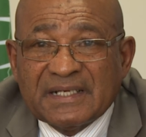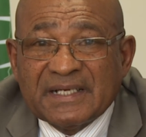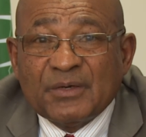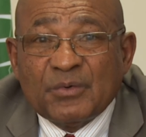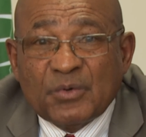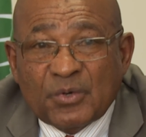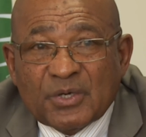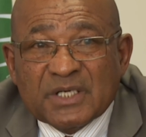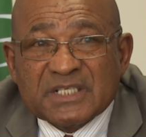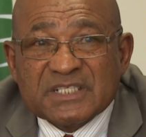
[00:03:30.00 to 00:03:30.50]

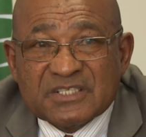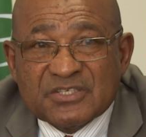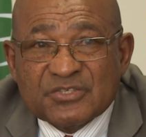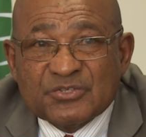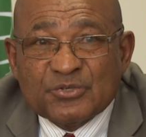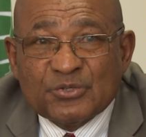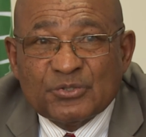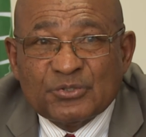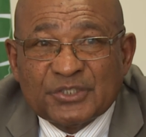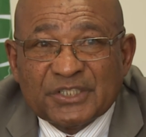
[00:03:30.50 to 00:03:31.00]
ECOWAS
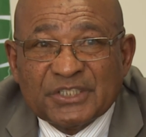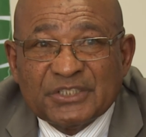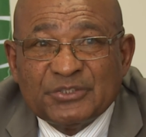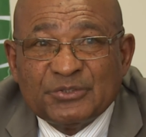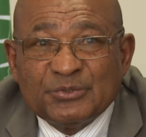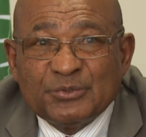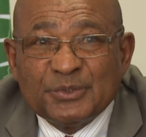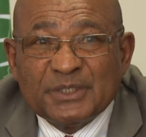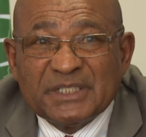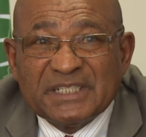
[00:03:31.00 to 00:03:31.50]
is already
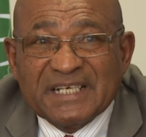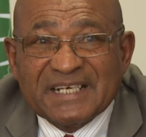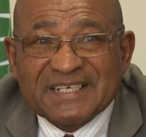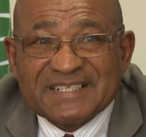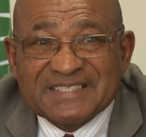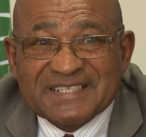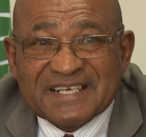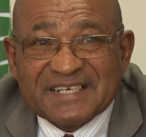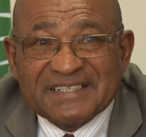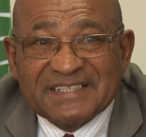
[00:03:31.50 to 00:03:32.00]
doing
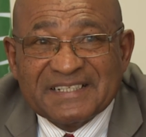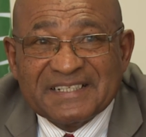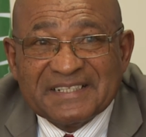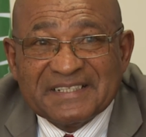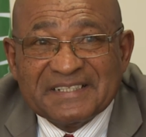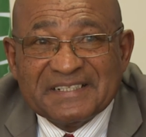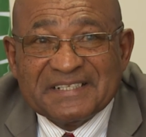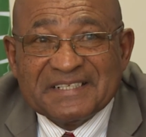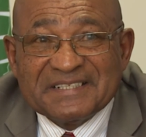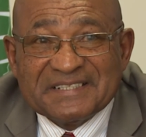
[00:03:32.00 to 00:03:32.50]

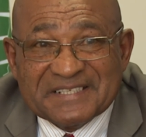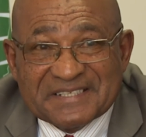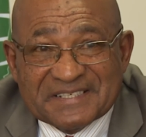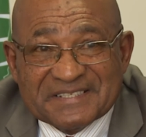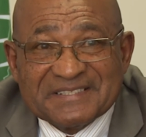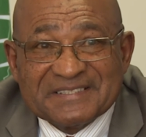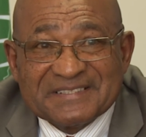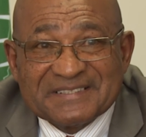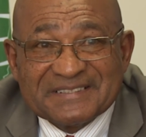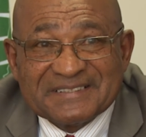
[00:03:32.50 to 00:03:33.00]
exactly
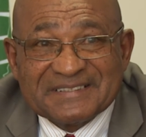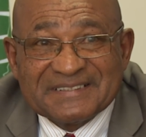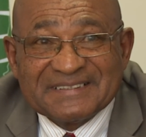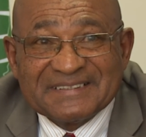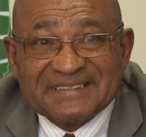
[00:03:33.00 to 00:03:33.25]
this.